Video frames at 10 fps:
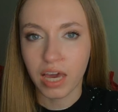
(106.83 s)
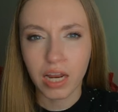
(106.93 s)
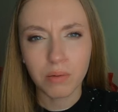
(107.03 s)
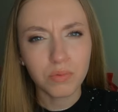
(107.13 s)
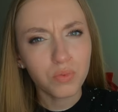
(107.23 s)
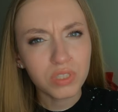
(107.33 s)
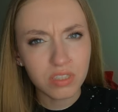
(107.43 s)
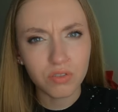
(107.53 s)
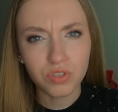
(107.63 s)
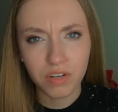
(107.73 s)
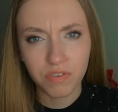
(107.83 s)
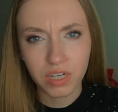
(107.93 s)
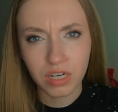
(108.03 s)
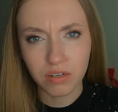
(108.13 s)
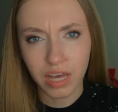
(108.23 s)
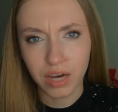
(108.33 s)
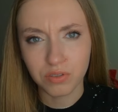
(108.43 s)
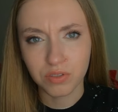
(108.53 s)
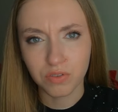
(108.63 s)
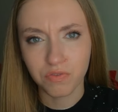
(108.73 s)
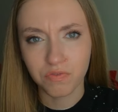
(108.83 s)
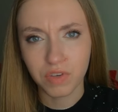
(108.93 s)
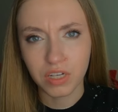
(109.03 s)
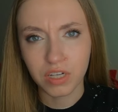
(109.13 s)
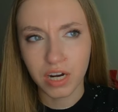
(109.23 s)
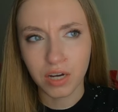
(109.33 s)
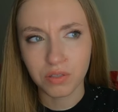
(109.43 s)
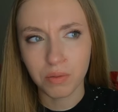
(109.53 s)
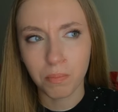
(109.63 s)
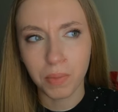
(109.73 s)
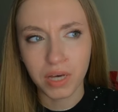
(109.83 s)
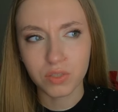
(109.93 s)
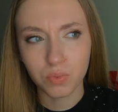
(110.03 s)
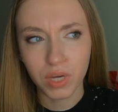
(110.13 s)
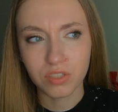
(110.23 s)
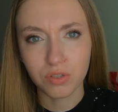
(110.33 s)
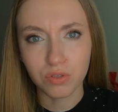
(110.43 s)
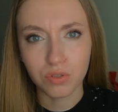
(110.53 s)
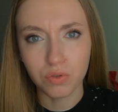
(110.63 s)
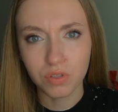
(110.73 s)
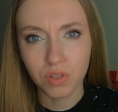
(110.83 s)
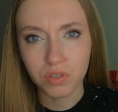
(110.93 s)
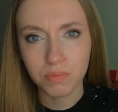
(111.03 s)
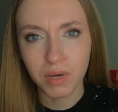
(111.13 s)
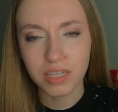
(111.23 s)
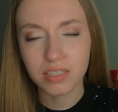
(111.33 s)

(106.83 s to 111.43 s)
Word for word: and I was still trying to figure out how to figure out the best way to use those mics,